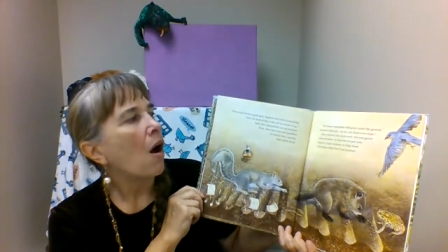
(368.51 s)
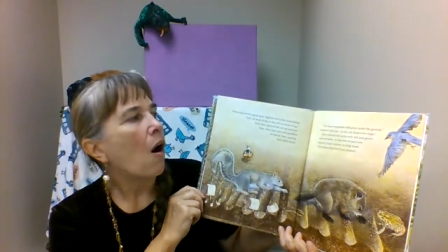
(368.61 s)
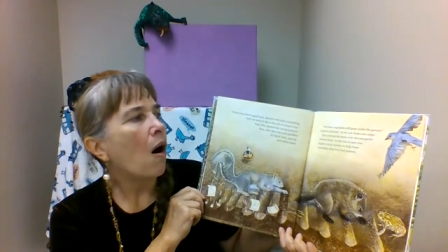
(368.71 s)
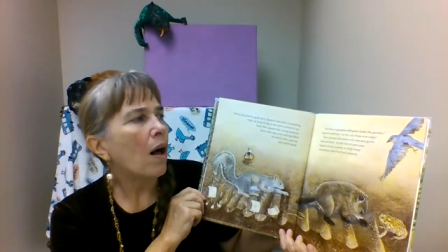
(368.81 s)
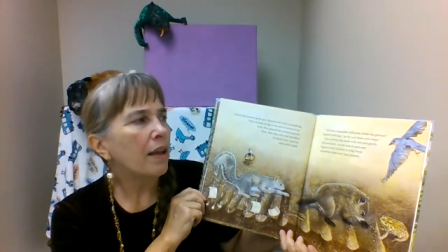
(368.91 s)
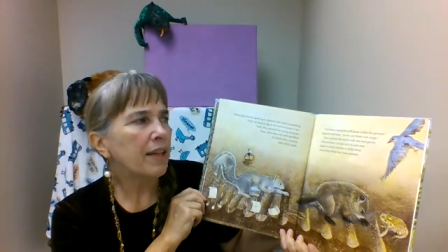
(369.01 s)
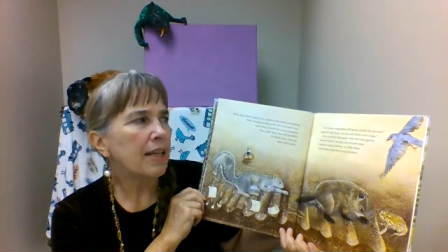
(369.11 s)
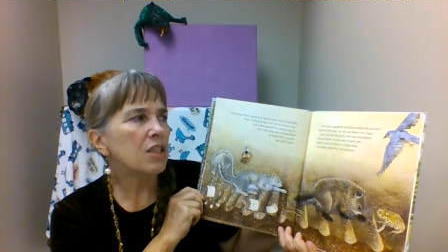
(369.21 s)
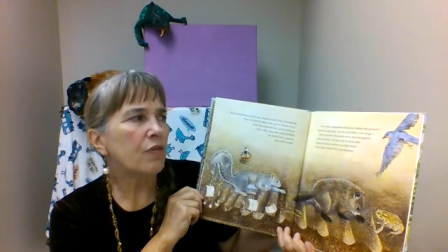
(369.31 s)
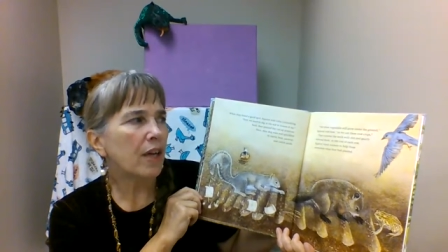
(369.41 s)
All
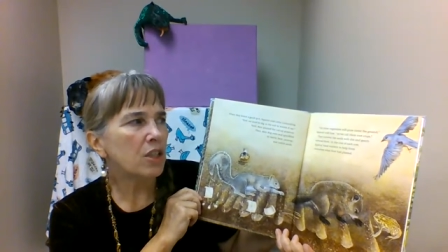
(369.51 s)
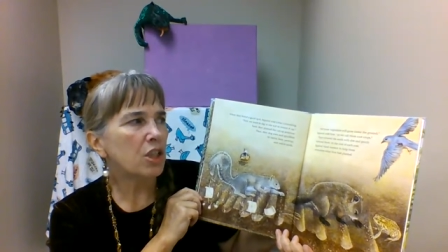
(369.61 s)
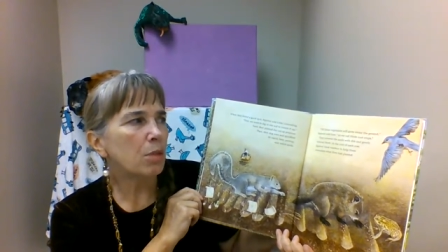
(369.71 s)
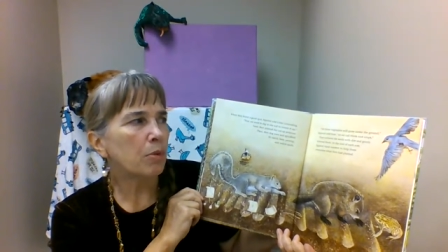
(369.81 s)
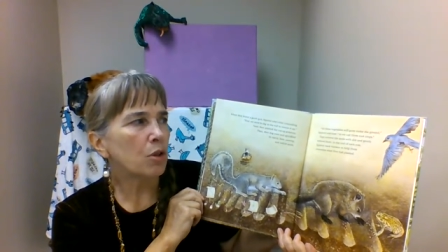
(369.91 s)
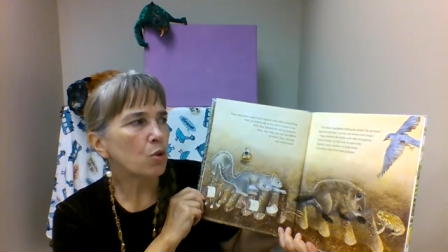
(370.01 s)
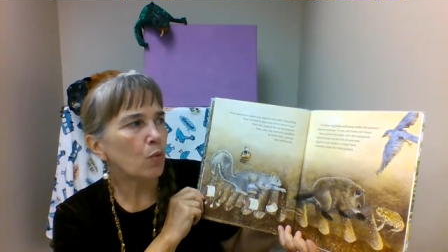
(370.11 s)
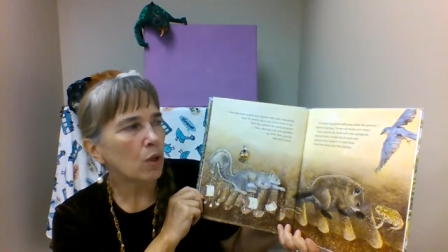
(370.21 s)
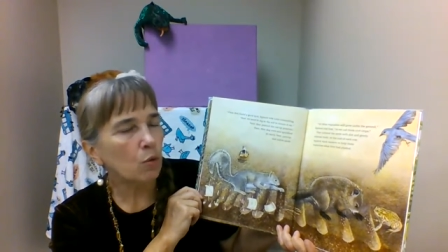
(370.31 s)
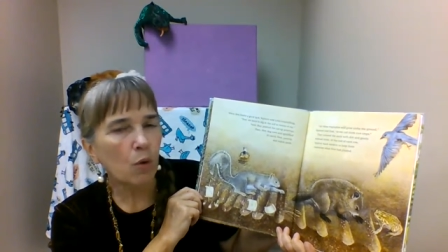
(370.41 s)
these vegetables
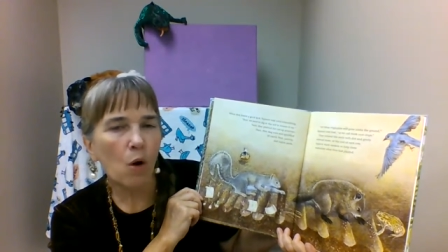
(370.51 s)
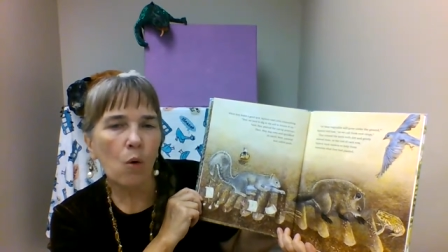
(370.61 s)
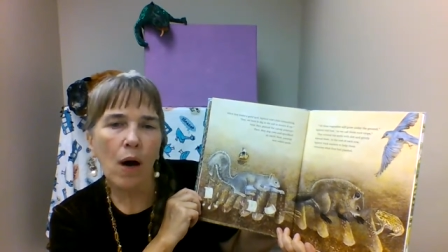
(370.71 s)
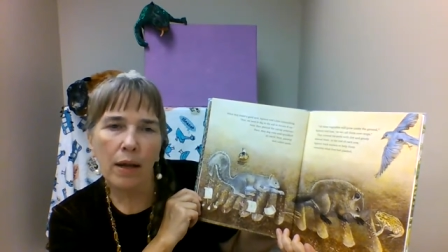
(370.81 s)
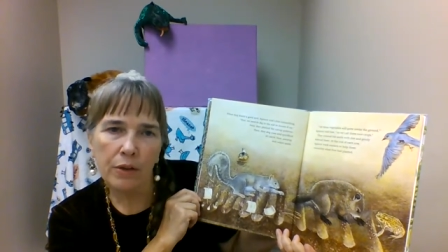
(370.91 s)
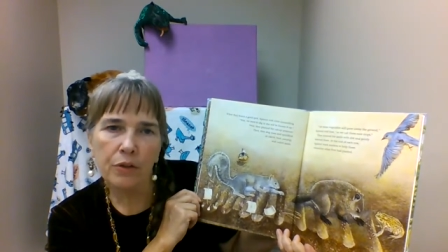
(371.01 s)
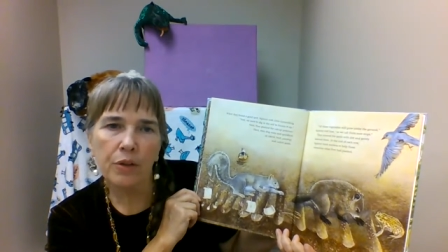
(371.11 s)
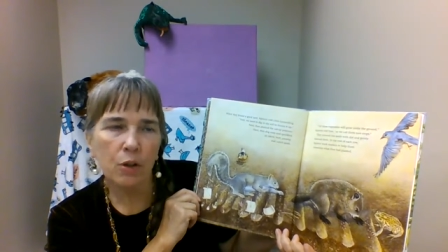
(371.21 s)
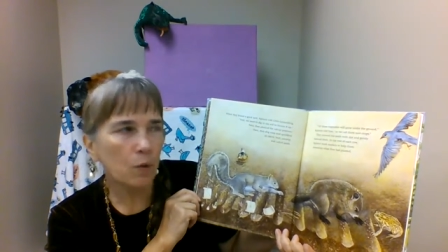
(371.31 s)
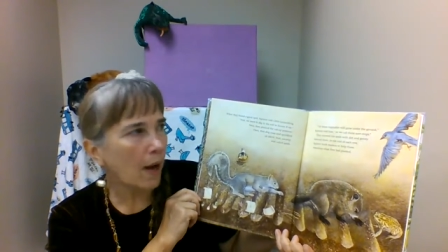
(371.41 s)
will grow under
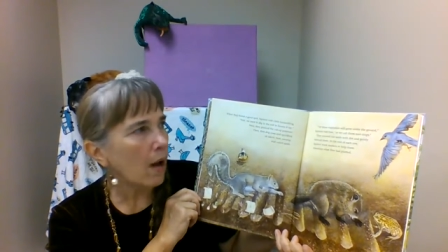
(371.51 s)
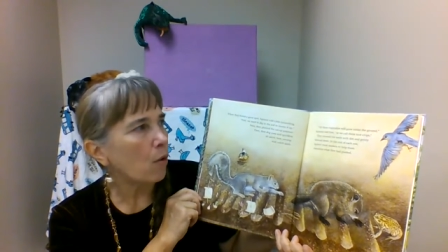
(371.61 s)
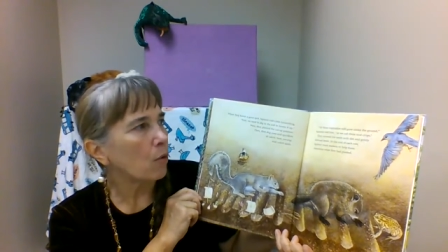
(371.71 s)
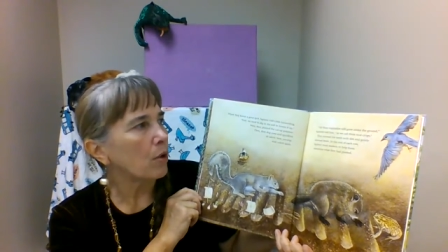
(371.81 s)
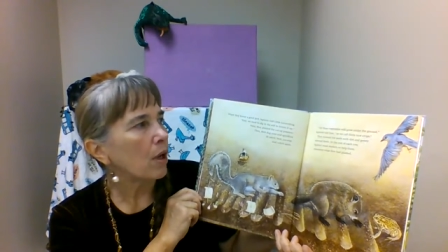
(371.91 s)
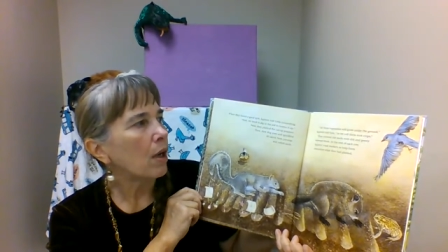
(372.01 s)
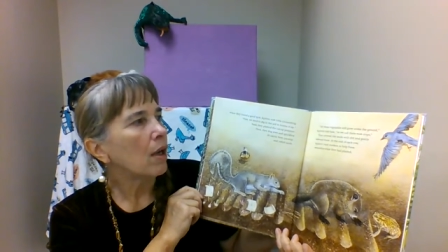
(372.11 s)
the ground,